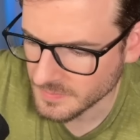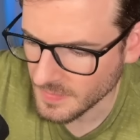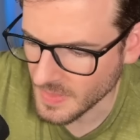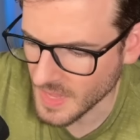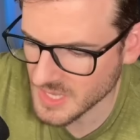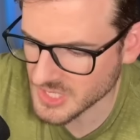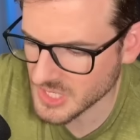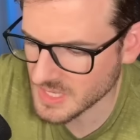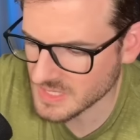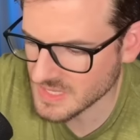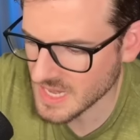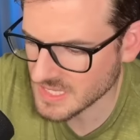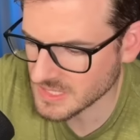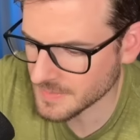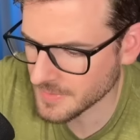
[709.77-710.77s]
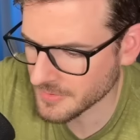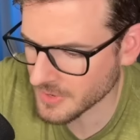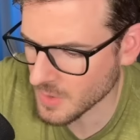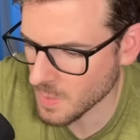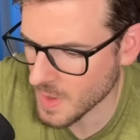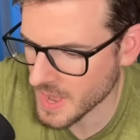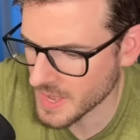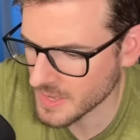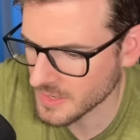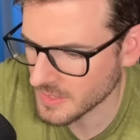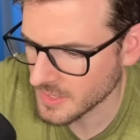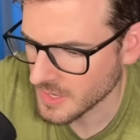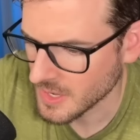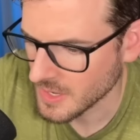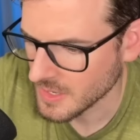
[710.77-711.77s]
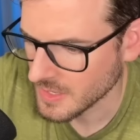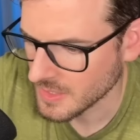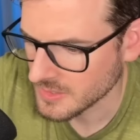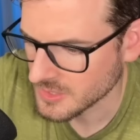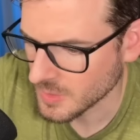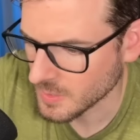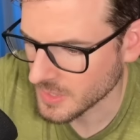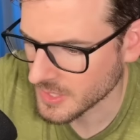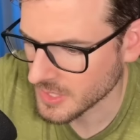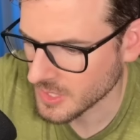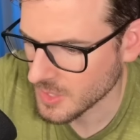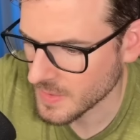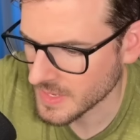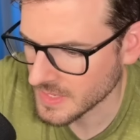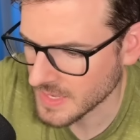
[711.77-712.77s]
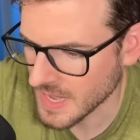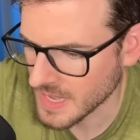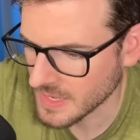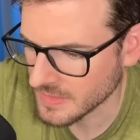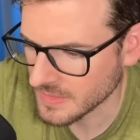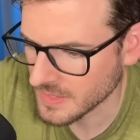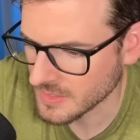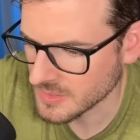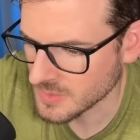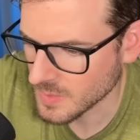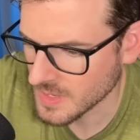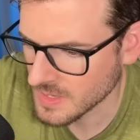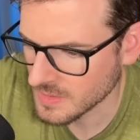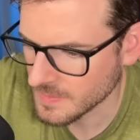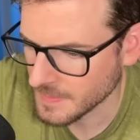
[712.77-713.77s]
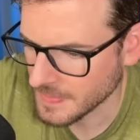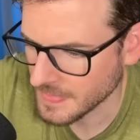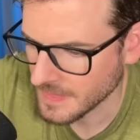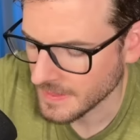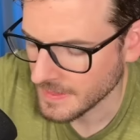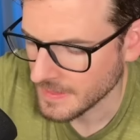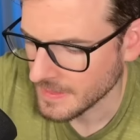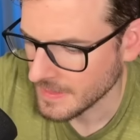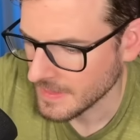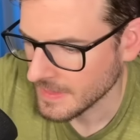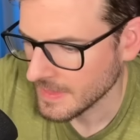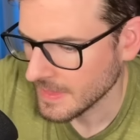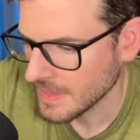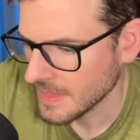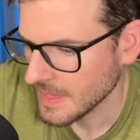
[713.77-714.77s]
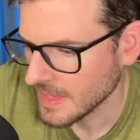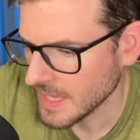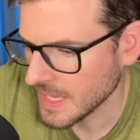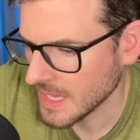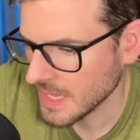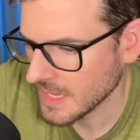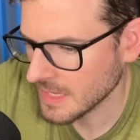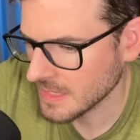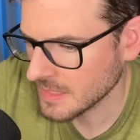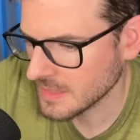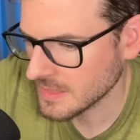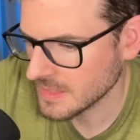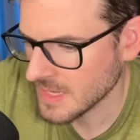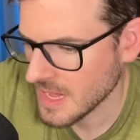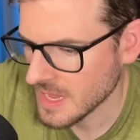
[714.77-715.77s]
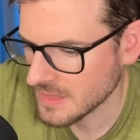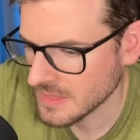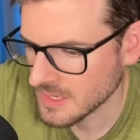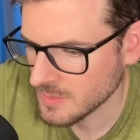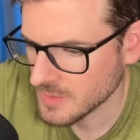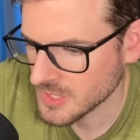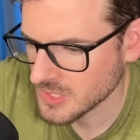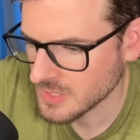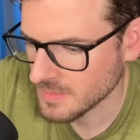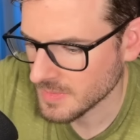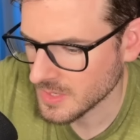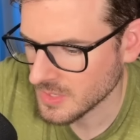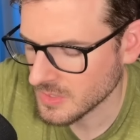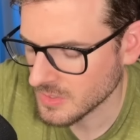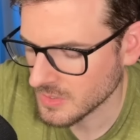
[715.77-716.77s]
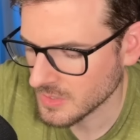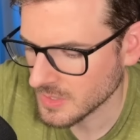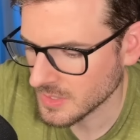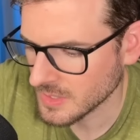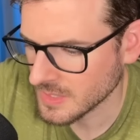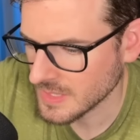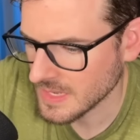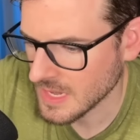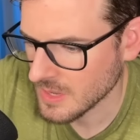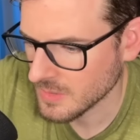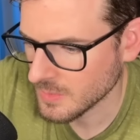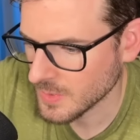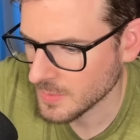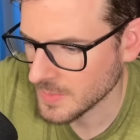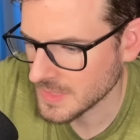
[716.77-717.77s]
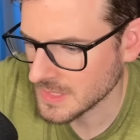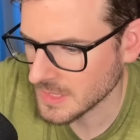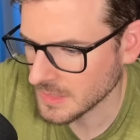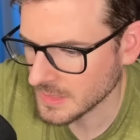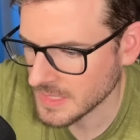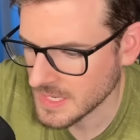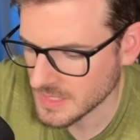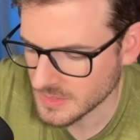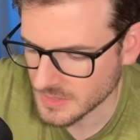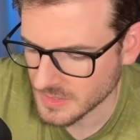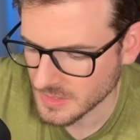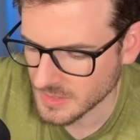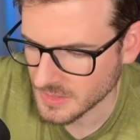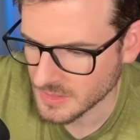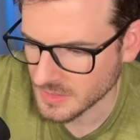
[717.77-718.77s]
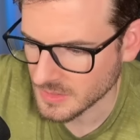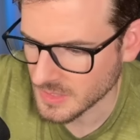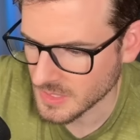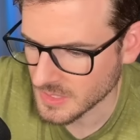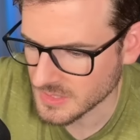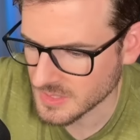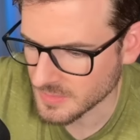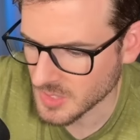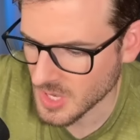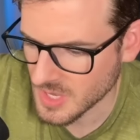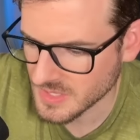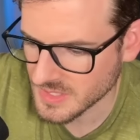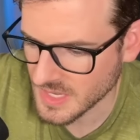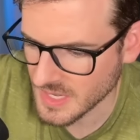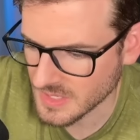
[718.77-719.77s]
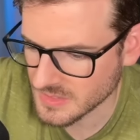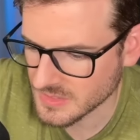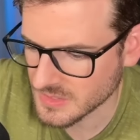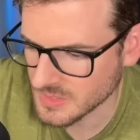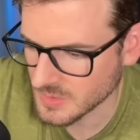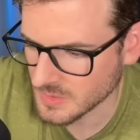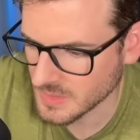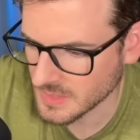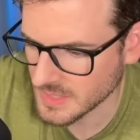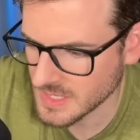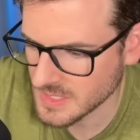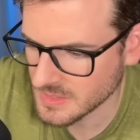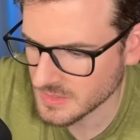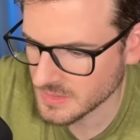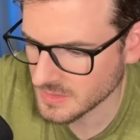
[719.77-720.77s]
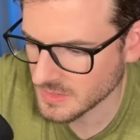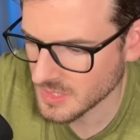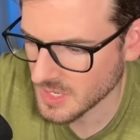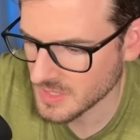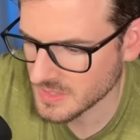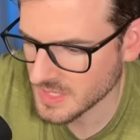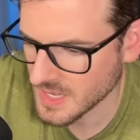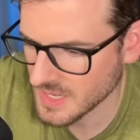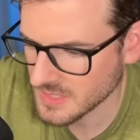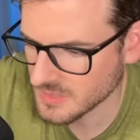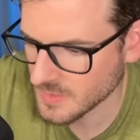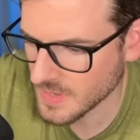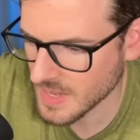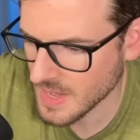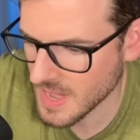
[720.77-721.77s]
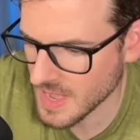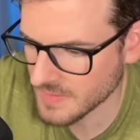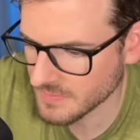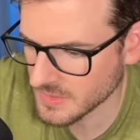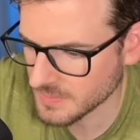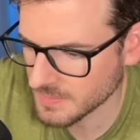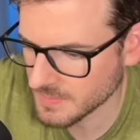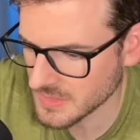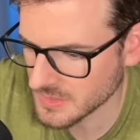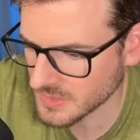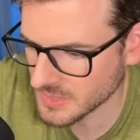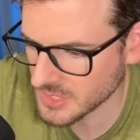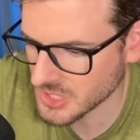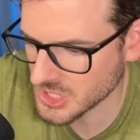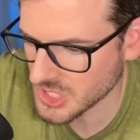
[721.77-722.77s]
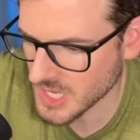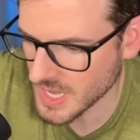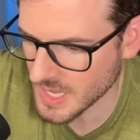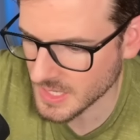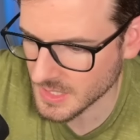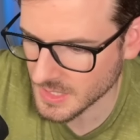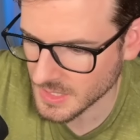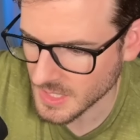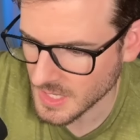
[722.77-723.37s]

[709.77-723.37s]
Actually, this has to be required, so we're going to go ahead and add it there as well. And yeah, I think we should be good. And now when we delete some context, so delete context, we have to basically check.